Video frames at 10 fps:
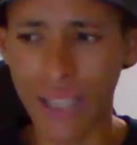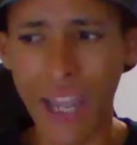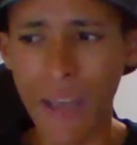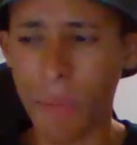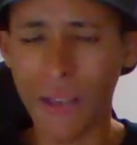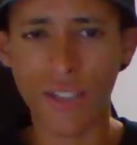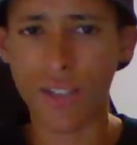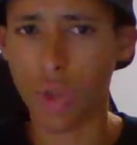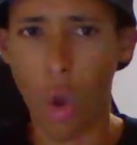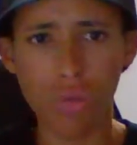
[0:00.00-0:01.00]
They have been
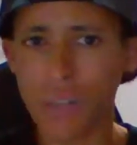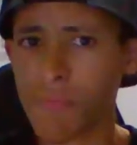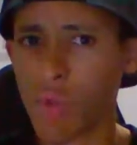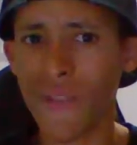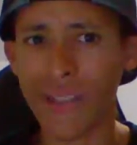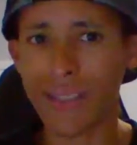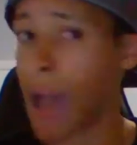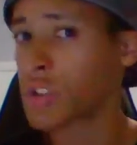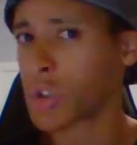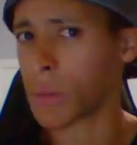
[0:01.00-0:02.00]
slowly moving
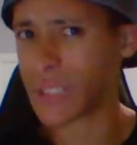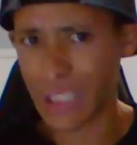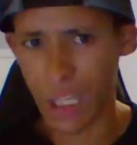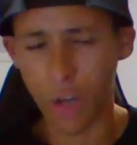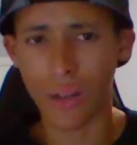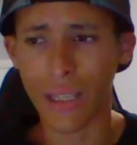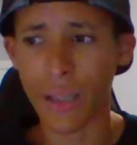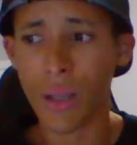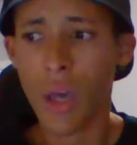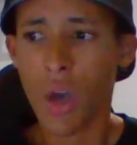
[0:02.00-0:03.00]
down to
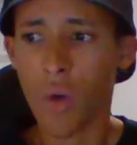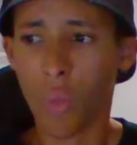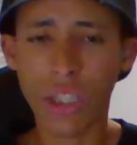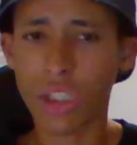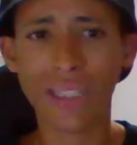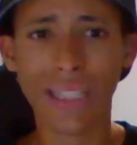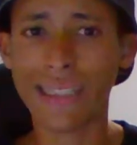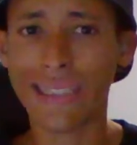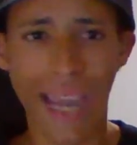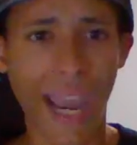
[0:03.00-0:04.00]
obscurity, which is a
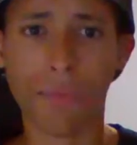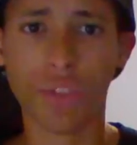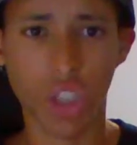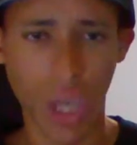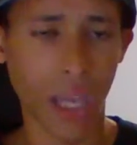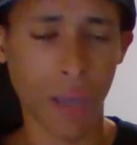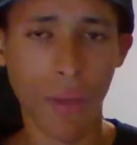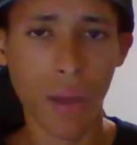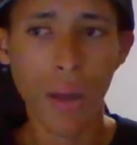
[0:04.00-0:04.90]
damn shame.